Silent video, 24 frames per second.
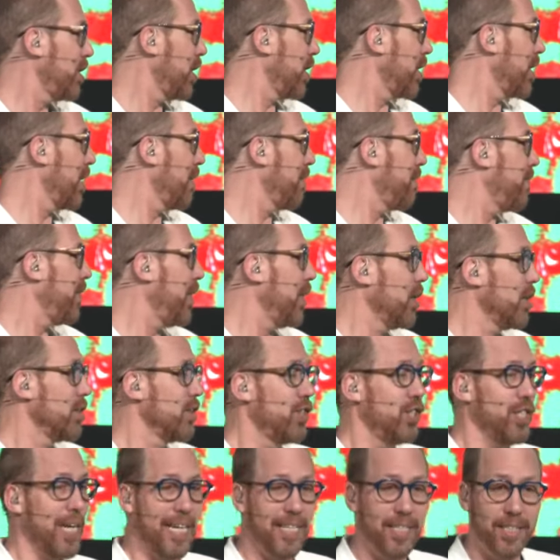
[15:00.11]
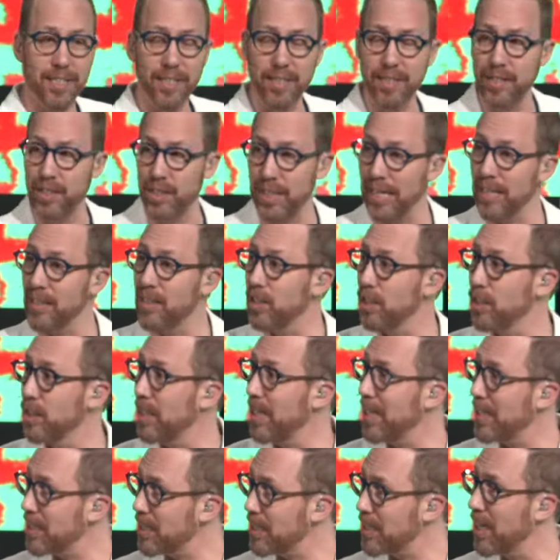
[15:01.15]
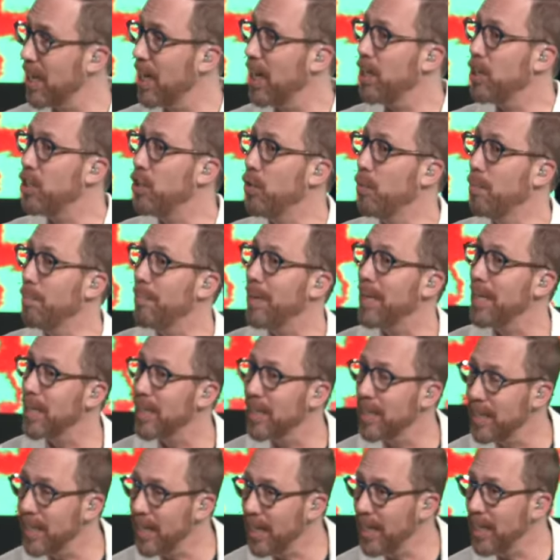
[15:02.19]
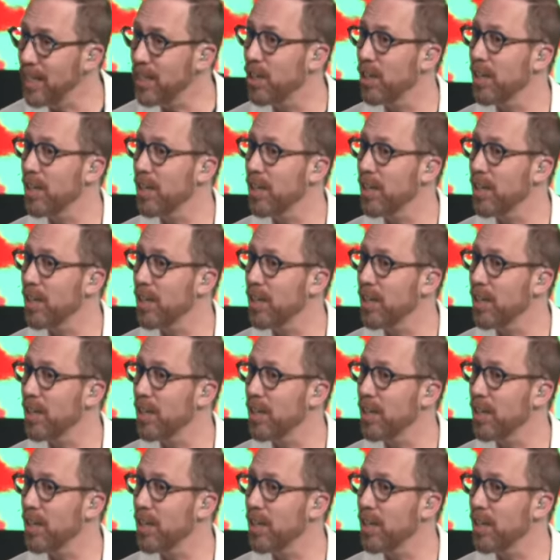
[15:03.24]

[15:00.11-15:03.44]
You're going to feel gent- gentleness, humility.